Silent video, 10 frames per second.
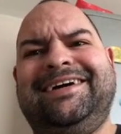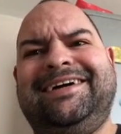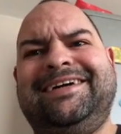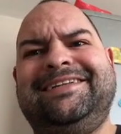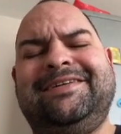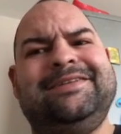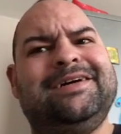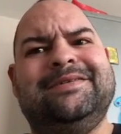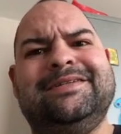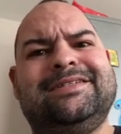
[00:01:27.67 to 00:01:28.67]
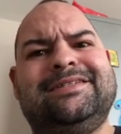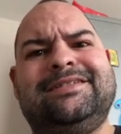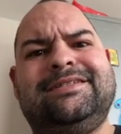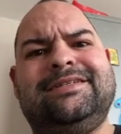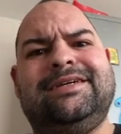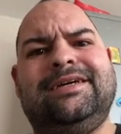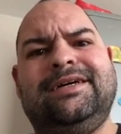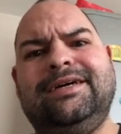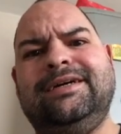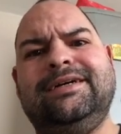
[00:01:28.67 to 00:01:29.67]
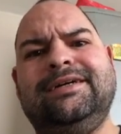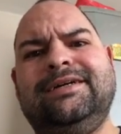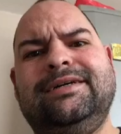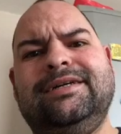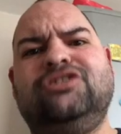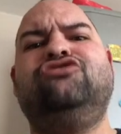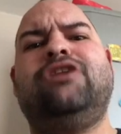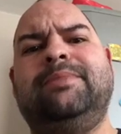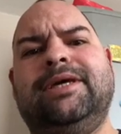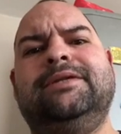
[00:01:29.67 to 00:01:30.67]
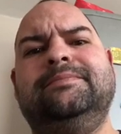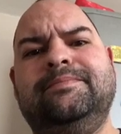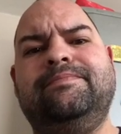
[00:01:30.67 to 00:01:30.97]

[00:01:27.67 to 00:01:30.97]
I don't know. It's it's troubling.